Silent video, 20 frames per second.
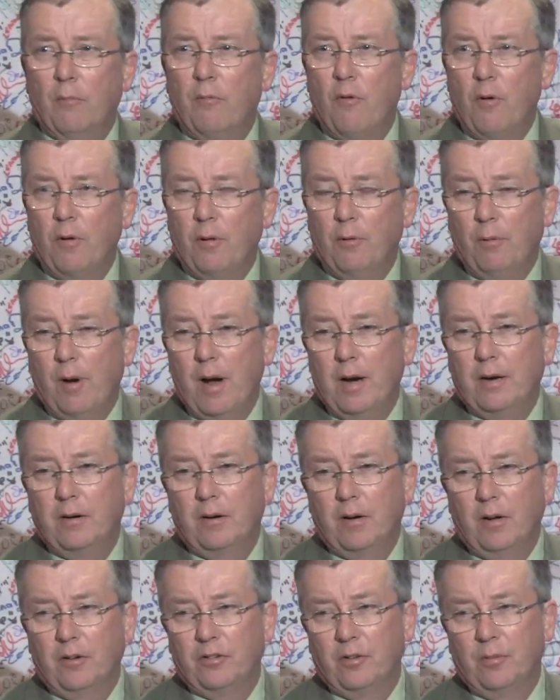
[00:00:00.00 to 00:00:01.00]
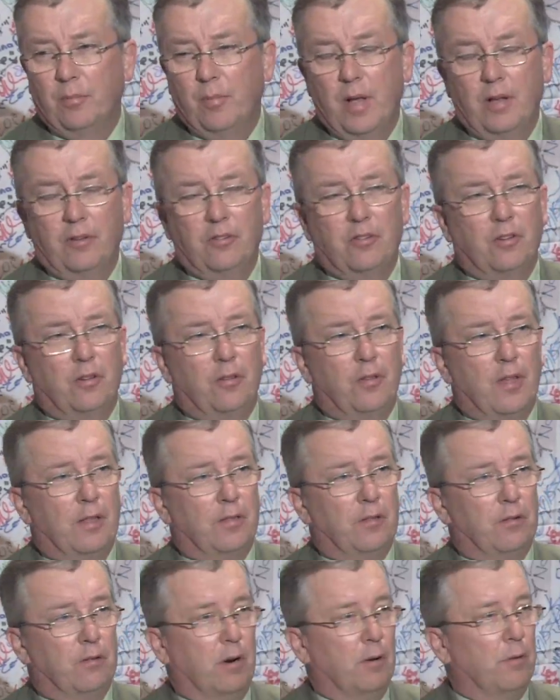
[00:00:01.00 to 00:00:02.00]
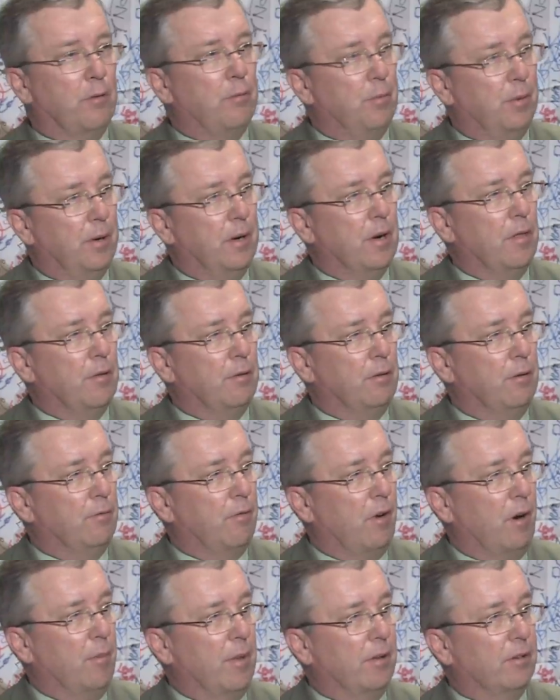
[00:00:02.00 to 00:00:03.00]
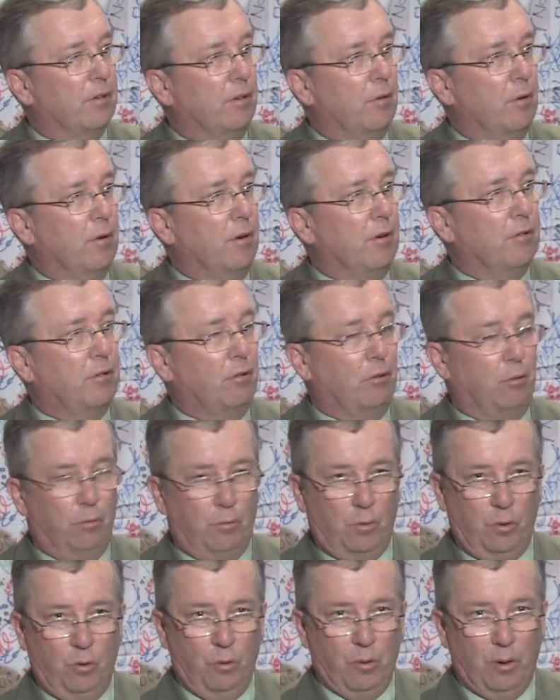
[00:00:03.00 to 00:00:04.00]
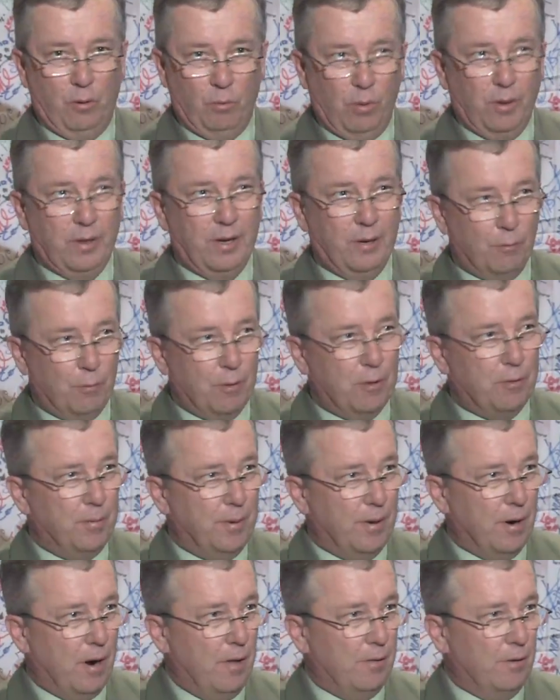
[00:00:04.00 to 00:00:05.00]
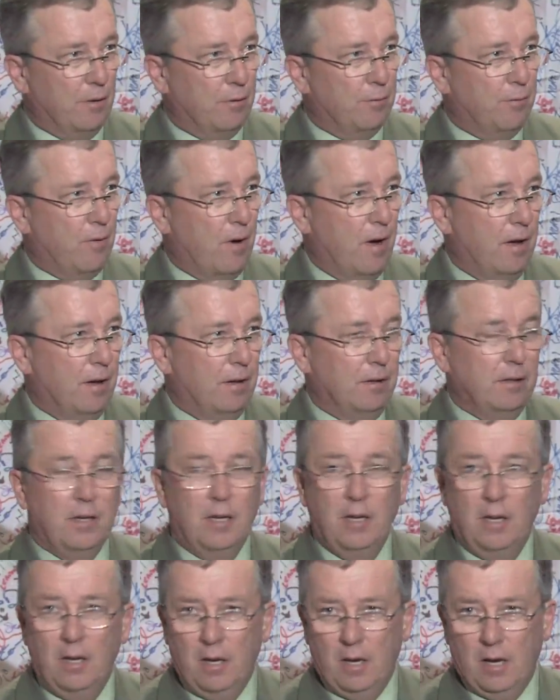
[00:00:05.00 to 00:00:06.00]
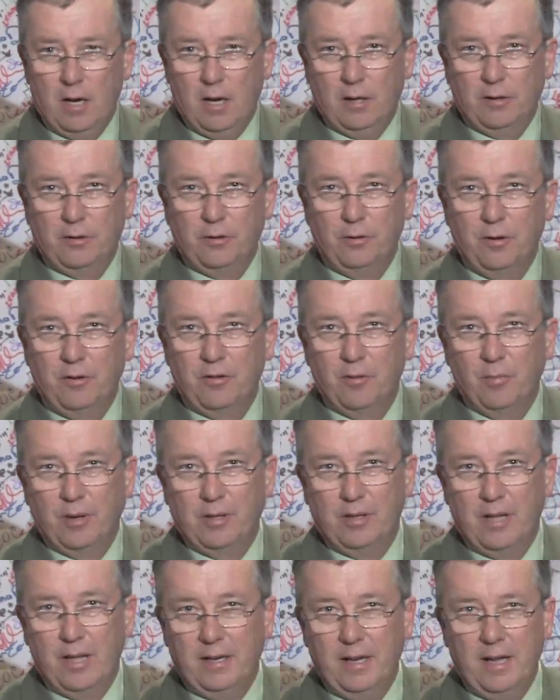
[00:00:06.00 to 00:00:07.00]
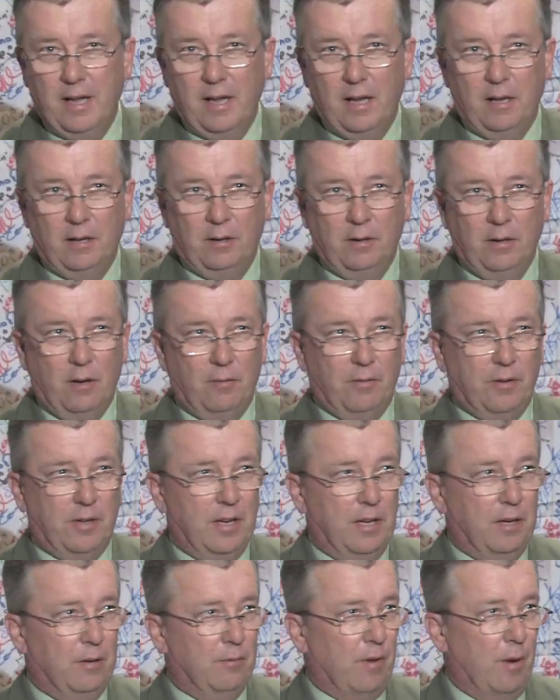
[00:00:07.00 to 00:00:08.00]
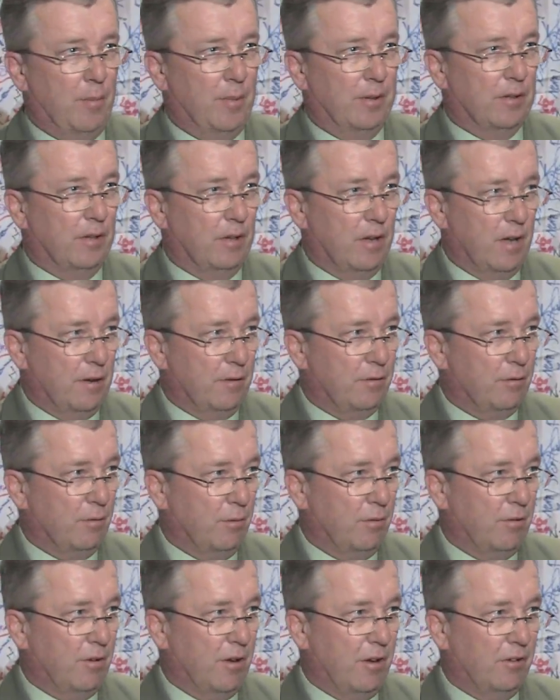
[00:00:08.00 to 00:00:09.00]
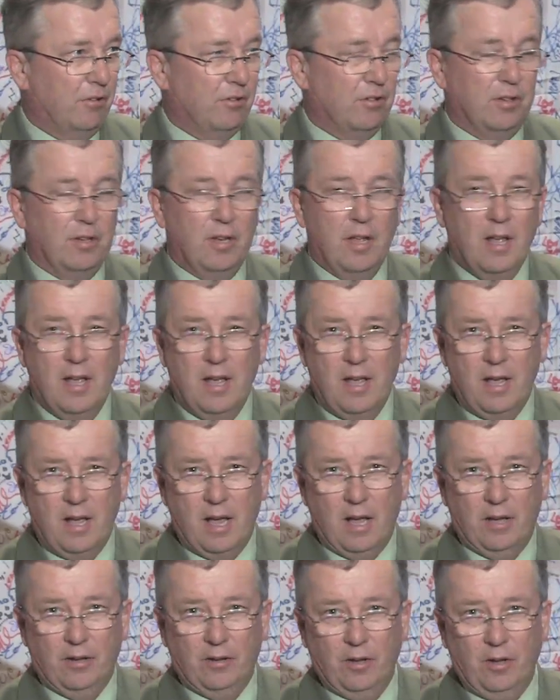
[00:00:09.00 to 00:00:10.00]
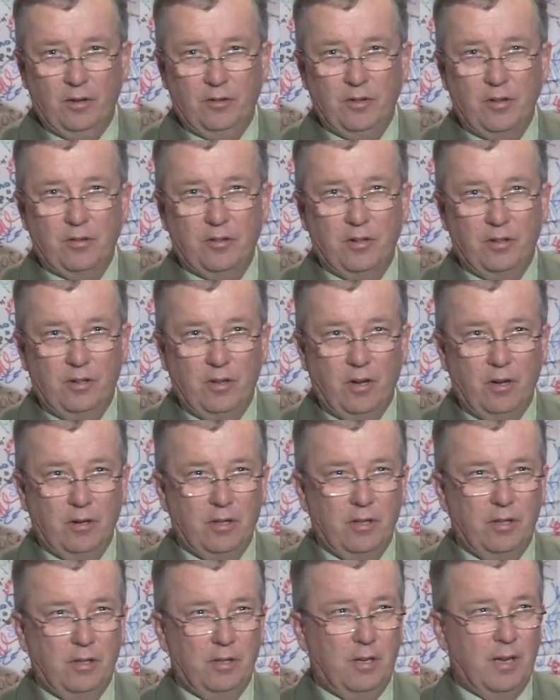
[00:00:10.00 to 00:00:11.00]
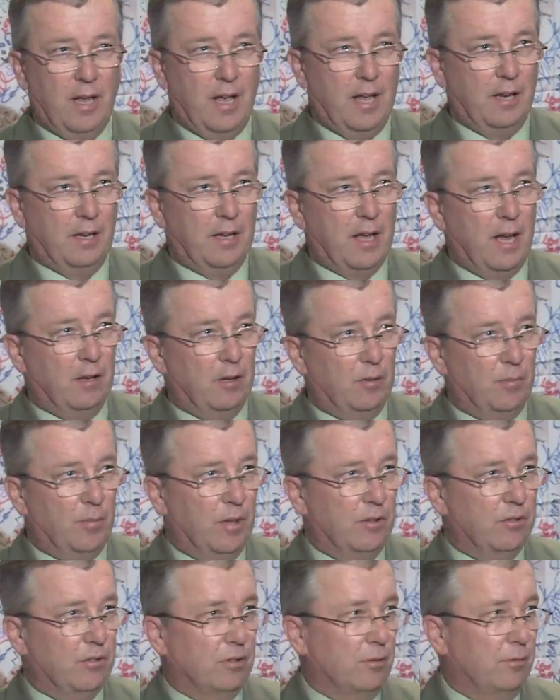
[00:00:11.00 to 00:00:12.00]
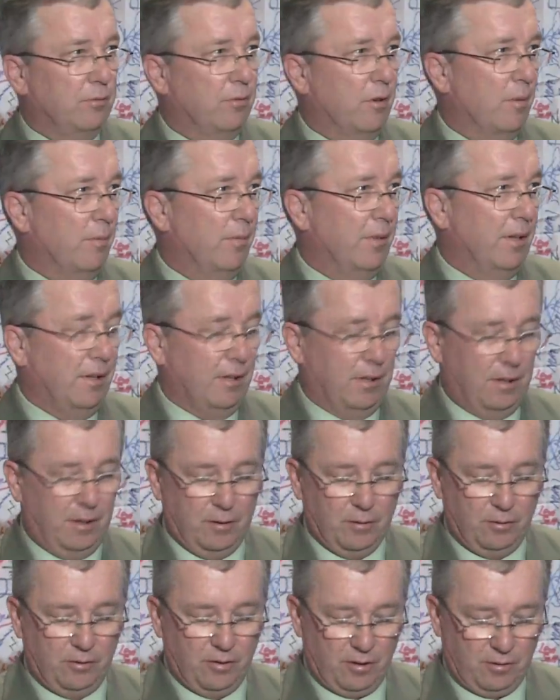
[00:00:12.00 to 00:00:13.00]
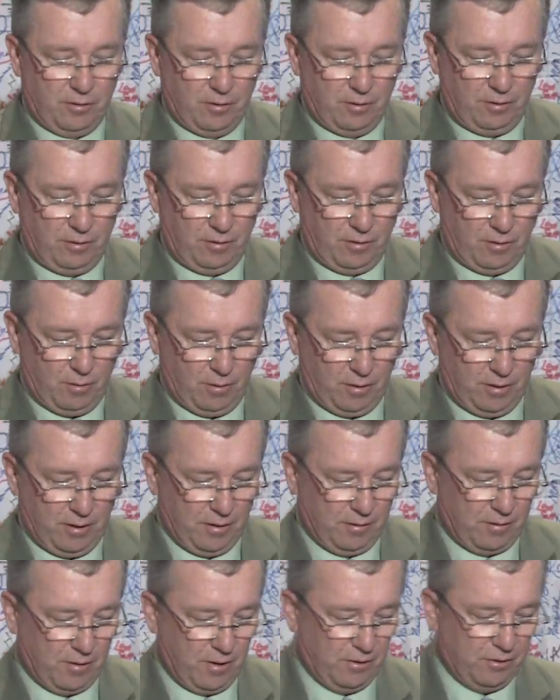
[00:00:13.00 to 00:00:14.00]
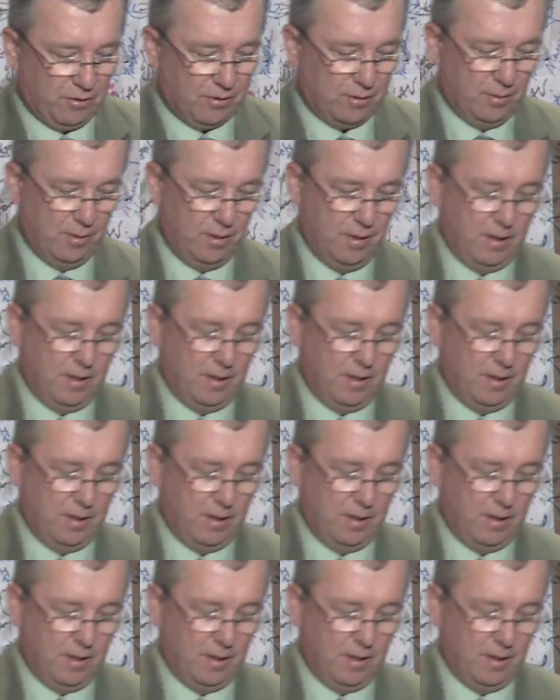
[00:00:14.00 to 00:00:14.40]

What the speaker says: For the record, I should mention that there are 3 other environmental lawyers who are working with me on this file. Teresa McClanahan of the Canadian Environmental Law Association, and Justin Duncan and Caitlin Mitchell from the Ecojustice organization.